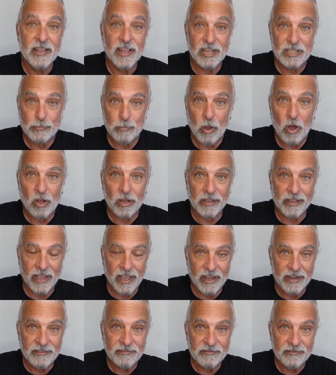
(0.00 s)
It's Paul
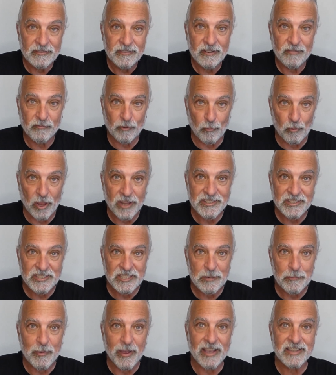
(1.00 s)
again from
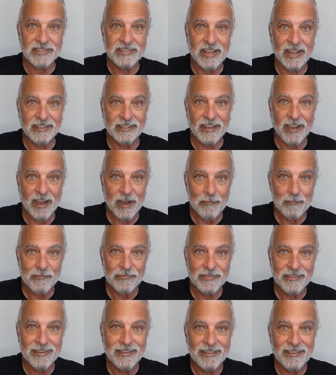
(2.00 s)
licensetopass.com,